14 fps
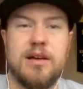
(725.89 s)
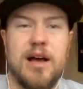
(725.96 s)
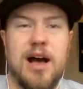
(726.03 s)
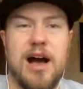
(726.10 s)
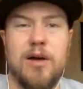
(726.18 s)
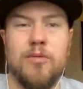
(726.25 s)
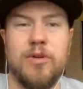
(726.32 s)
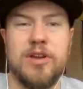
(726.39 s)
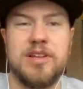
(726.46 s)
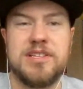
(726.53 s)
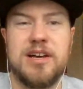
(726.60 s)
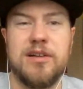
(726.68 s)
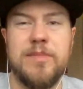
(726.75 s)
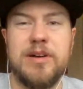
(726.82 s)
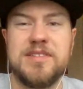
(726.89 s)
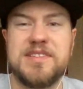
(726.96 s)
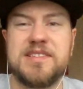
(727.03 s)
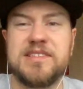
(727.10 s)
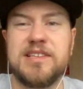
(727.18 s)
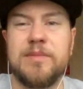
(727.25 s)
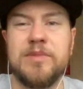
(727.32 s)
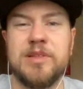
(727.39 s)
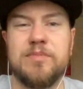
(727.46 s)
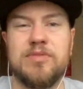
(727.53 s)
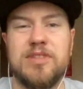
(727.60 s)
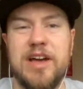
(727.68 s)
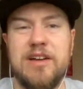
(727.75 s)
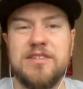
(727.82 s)
We're going to talk about some of the
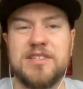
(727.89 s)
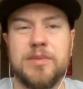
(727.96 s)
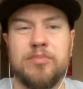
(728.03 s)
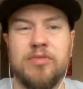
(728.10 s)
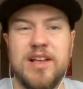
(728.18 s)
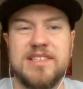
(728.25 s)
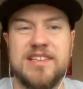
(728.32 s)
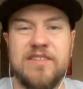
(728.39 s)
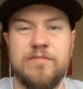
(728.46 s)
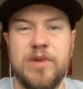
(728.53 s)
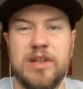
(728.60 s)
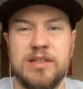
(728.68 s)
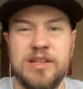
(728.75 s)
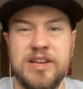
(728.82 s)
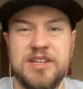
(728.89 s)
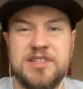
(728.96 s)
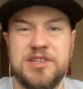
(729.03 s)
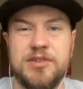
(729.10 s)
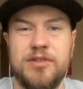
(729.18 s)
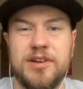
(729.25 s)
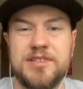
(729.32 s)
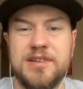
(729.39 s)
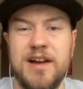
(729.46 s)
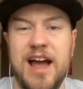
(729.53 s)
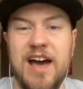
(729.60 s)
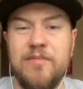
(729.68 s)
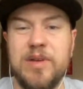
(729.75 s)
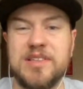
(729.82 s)
players the Preds have been linked to, because there
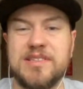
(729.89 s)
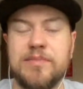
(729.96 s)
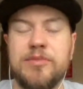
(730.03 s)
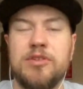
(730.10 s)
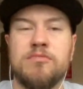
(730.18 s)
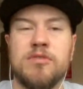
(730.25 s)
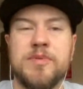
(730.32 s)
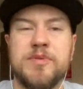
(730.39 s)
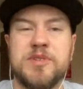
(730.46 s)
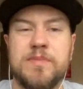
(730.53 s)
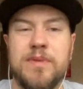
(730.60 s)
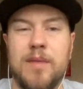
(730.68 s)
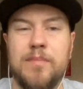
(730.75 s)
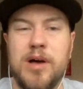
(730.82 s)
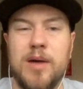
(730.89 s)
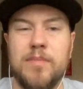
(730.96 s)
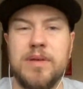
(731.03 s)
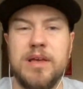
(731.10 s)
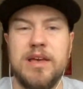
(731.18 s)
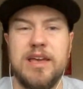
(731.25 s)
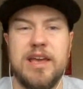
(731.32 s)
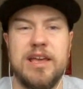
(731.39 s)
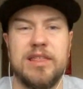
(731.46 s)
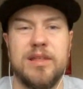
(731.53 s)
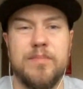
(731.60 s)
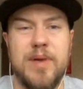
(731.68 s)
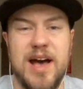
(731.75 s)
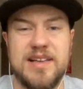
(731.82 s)
have been some new rumors pop up in
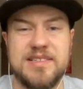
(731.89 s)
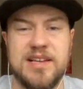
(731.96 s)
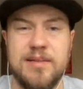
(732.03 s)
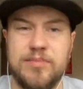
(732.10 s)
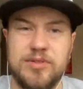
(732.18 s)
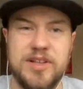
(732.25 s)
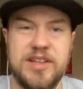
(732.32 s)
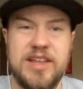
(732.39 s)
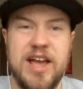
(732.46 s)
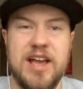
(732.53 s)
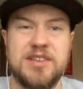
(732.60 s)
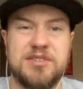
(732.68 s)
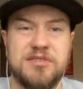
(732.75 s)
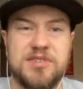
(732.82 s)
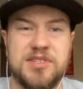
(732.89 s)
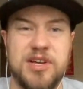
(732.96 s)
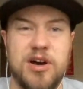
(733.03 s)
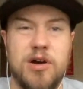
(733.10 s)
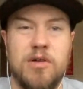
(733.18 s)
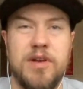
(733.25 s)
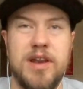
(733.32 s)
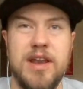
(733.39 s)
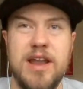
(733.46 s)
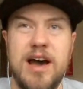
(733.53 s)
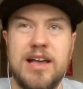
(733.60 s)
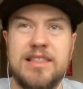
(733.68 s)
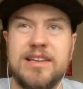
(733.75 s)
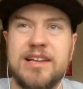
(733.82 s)
the past couple of days or so.
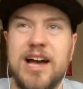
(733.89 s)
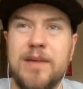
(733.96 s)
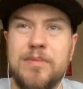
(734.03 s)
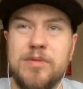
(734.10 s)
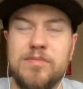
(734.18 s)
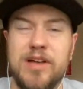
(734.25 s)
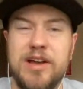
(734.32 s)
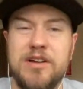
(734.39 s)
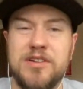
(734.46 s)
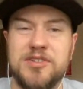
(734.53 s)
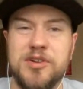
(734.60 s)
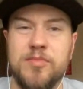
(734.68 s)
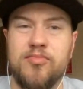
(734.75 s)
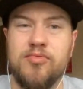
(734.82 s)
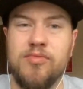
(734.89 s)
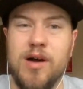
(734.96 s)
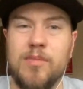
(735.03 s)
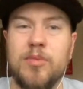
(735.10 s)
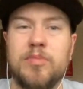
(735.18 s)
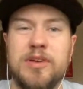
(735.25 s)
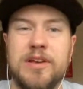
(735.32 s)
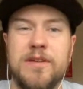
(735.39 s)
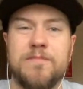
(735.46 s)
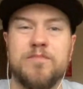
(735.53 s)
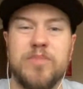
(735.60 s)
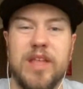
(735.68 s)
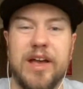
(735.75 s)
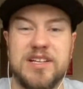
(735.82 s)
Not the type of players you're
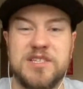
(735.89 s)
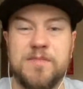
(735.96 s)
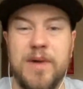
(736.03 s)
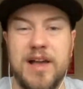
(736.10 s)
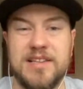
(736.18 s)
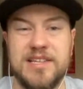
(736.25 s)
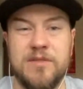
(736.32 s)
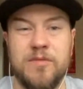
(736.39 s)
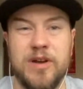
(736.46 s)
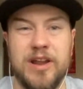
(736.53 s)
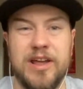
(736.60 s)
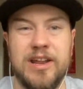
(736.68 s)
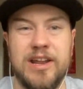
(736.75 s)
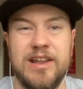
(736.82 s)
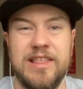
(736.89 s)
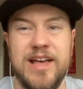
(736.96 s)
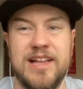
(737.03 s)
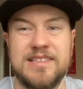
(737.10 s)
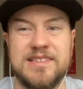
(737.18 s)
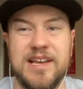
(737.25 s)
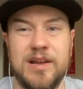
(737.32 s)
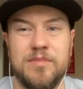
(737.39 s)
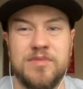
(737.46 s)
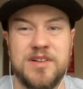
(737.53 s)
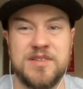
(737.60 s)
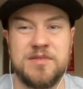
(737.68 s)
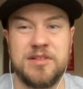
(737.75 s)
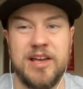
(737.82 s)
probably expecting. We're going to get into that second
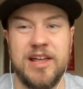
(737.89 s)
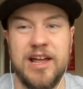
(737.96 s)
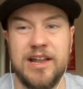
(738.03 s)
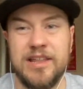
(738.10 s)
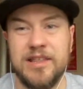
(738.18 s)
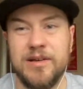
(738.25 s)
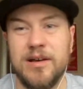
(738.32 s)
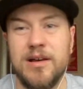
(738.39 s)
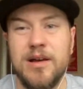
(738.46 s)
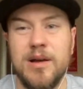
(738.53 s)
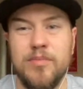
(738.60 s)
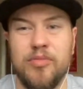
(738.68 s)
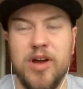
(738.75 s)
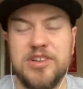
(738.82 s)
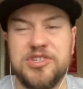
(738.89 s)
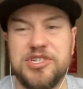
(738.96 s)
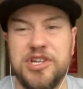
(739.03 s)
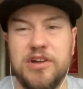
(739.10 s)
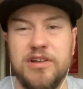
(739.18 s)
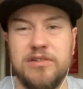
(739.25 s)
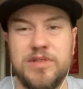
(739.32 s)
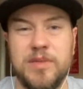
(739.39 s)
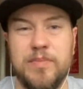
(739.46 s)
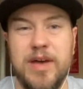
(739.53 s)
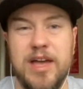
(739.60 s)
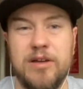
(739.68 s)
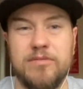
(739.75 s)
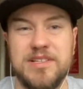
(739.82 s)
plus look ahead to the Preds showdown with the
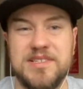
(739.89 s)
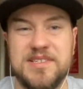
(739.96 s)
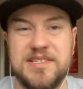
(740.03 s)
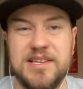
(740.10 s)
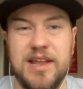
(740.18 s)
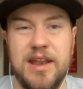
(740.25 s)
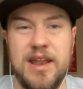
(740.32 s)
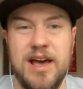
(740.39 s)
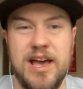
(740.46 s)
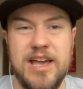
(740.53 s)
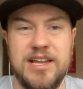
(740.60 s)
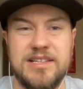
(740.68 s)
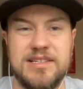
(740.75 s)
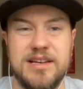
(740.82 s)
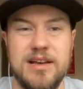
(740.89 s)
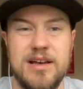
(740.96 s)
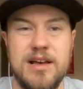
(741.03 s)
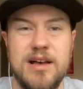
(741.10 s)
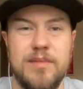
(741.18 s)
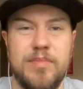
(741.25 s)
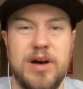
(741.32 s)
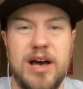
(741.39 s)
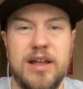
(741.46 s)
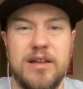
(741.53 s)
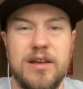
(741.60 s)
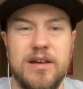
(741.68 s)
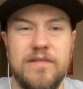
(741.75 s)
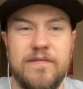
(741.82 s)
Penguins tonight.
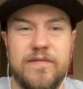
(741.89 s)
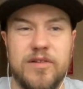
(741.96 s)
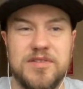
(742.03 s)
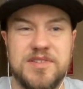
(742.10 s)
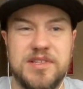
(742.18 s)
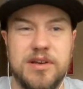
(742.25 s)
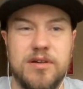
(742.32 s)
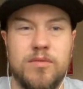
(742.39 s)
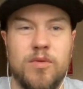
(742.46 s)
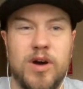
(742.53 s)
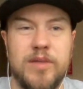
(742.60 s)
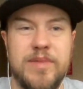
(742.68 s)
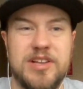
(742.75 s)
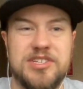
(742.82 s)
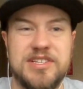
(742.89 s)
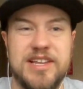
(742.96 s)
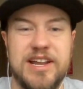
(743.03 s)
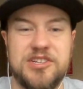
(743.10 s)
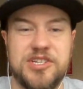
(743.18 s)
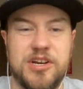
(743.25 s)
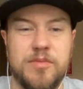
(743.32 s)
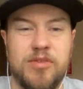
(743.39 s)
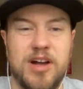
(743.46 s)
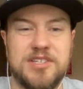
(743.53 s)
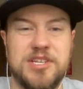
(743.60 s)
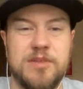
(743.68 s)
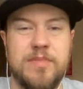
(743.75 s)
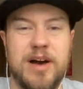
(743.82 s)
But first, though, want to mention today's show
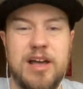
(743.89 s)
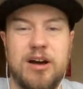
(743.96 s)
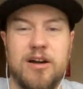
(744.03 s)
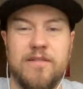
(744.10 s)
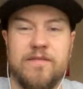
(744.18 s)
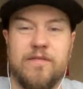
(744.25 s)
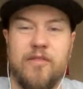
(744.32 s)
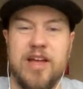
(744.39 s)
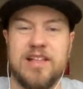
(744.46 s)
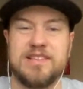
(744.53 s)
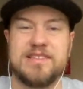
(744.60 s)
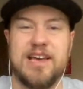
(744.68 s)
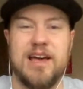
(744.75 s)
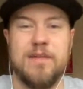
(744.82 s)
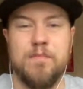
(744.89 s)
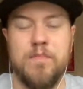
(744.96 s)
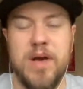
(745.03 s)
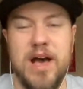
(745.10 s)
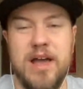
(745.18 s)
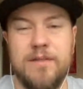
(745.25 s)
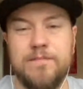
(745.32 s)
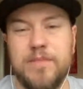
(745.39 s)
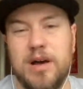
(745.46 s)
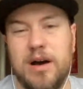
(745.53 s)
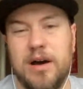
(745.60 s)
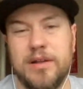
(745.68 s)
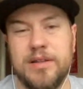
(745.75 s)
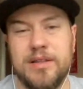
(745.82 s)
brought to you by our friends at
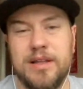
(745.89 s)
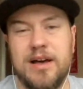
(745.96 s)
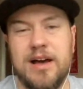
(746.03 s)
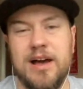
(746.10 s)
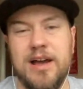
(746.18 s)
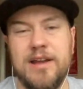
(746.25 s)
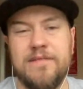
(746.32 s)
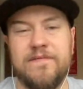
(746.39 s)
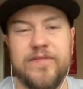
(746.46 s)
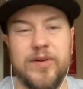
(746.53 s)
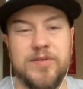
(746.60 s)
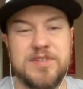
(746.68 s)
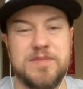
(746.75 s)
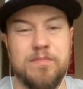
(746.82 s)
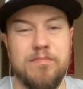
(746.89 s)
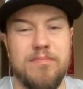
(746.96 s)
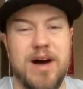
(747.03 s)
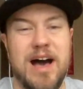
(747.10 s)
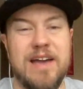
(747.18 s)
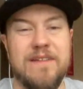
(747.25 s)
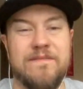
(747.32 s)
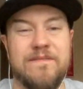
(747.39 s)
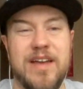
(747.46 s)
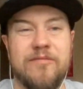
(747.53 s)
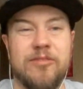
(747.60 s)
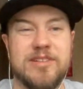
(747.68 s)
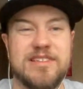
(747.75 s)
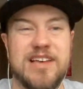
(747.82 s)
BetOnline. Folks, my
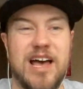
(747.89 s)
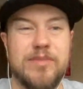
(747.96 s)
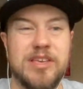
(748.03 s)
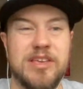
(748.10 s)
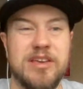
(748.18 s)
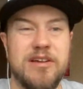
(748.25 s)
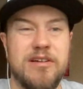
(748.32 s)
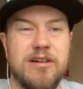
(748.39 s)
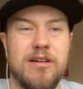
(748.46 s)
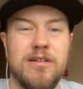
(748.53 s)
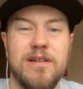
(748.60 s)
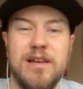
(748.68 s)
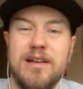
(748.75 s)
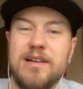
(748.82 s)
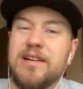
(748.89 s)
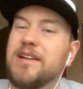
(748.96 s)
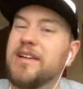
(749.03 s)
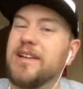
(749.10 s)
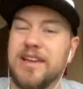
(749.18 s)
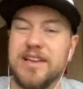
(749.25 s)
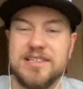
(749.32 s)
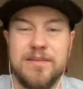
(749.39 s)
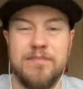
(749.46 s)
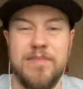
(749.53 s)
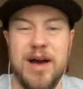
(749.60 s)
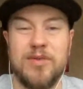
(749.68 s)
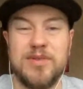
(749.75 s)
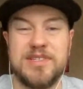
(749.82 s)
favorite time of year is
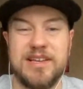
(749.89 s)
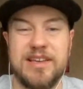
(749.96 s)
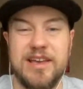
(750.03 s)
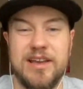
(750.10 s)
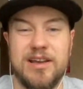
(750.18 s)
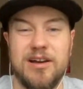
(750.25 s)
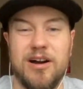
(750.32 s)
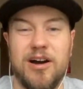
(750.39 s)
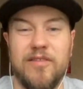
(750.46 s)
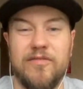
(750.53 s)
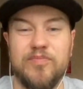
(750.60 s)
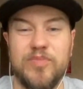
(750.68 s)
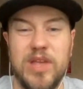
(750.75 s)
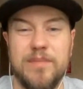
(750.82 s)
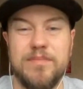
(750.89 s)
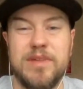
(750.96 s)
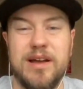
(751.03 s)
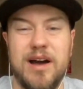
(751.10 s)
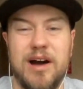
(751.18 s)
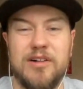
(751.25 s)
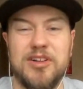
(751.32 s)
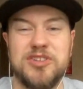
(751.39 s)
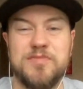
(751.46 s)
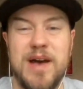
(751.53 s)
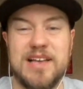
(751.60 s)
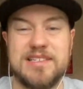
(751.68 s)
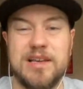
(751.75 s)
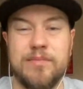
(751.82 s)
about to kick off. Yep, college
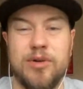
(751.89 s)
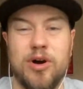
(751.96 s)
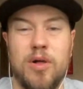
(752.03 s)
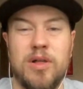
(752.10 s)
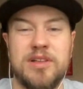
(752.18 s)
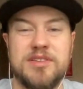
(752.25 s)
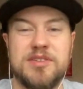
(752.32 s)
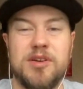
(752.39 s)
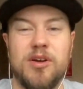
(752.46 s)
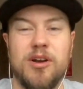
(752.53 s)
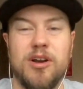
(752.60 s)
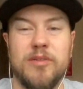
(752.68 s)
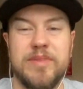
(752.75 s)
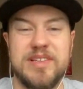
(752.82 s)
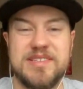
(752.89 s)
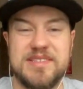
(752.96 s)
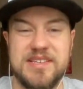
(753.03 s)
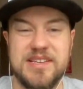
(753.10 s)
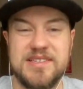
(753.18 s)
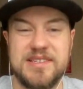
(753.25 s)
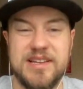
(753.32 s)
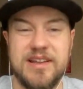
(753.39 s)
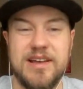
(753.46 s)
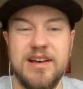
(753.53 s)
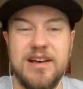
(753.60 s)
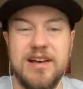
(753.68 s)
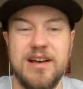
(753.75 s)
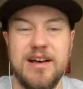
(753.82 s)
basketball tournament season.